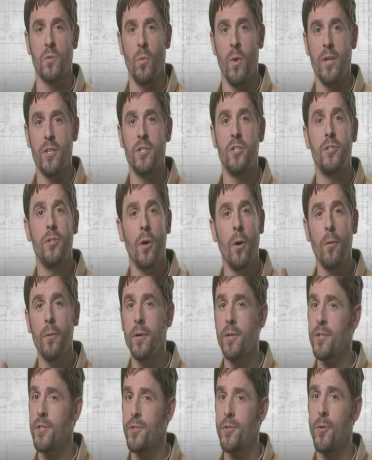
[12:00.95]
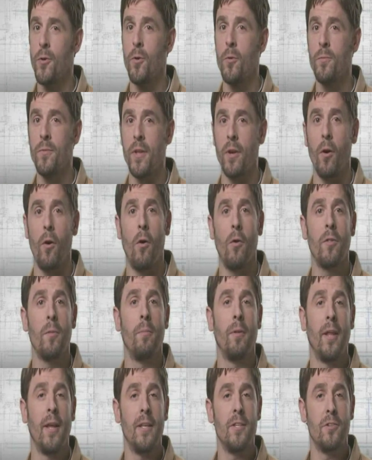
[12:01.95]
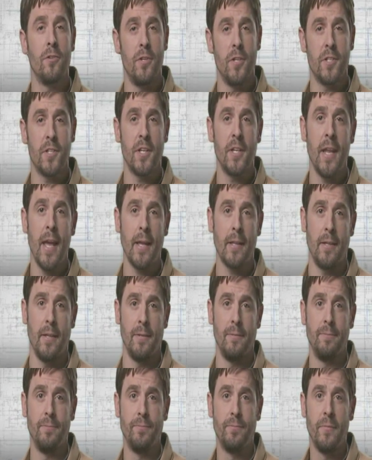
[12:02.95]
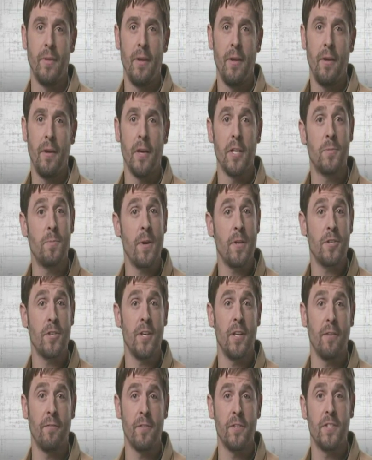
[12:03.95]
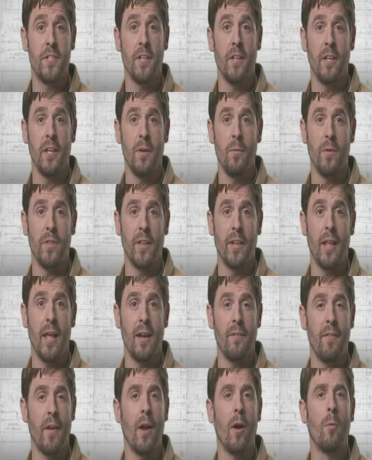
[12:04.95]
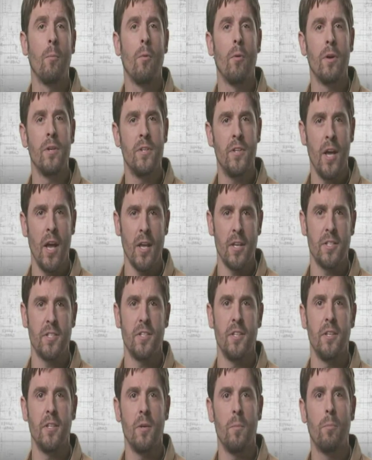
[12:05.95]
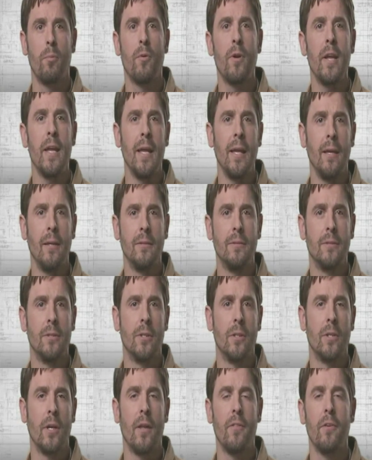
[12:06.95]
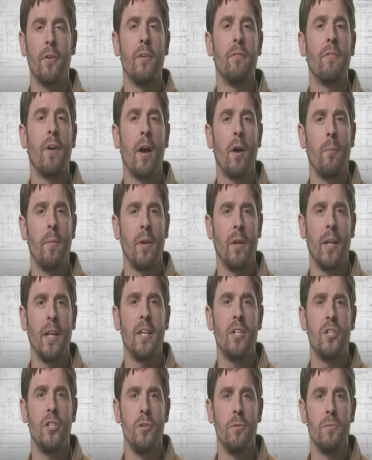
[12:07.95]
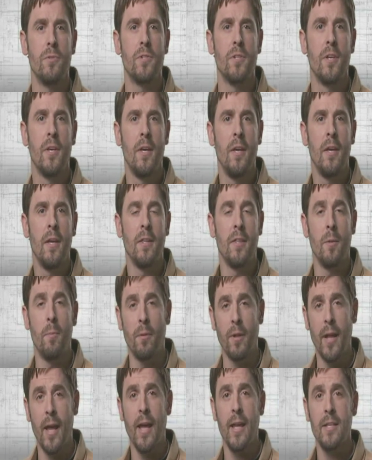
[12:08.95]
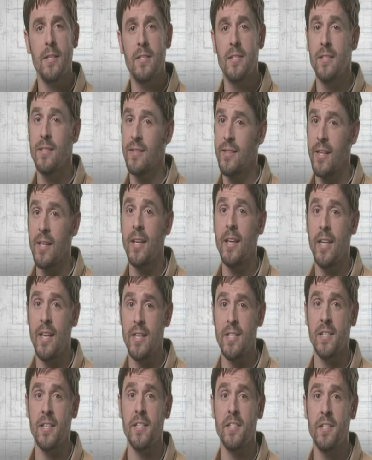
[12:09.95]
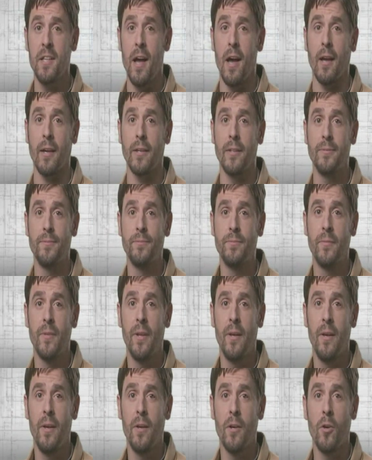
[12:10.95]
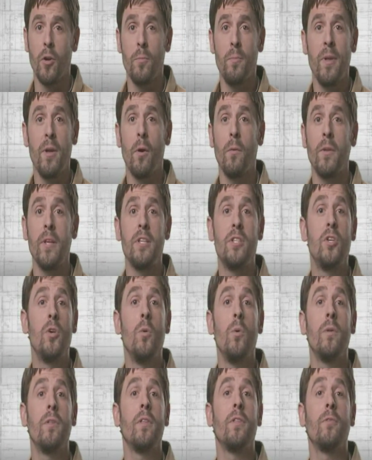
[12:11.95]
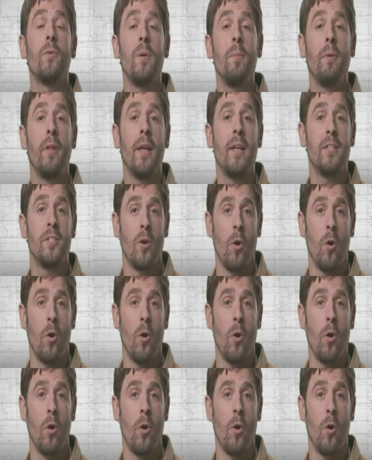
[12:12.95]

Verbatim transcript: switch, don't assume that all the blades are disconnected especially in a facility with a lot of airborne dust and debris or other environmental issues. The blades can get easily stuck. Could be only two of the three blades